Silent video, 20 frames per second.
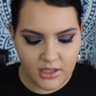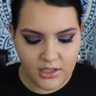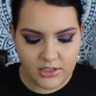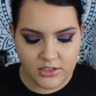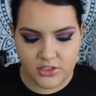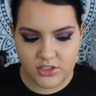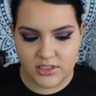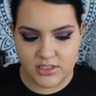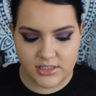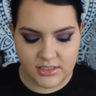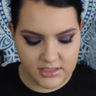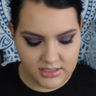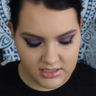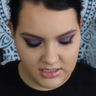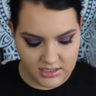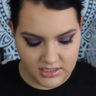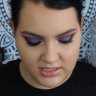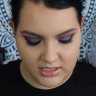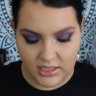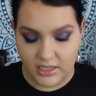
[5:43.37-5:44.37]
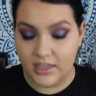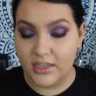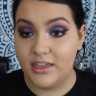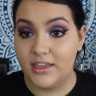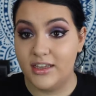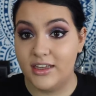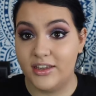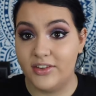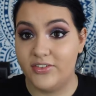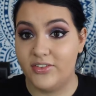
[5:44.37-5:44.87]
just to see
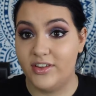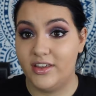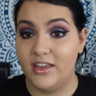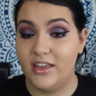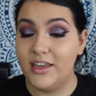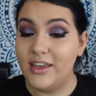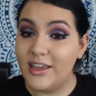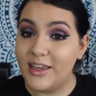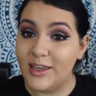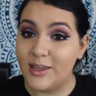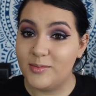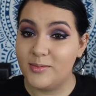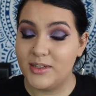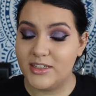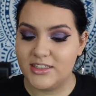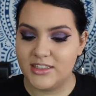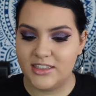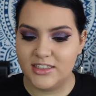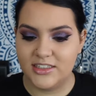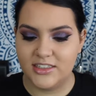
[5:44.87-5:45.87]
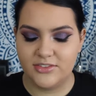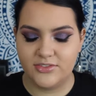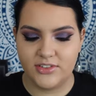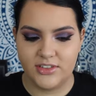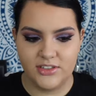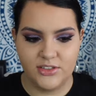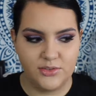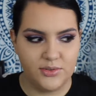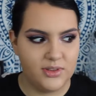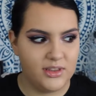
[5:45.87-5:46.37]
if it makes any
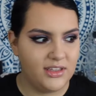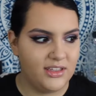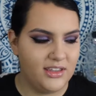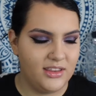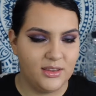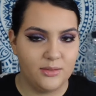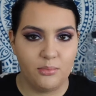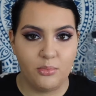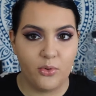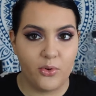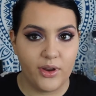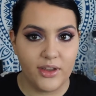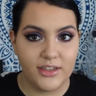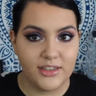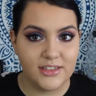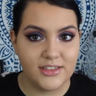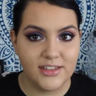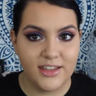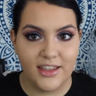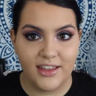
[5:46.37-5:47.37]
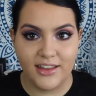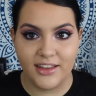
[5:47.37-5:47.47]
difference with like the price.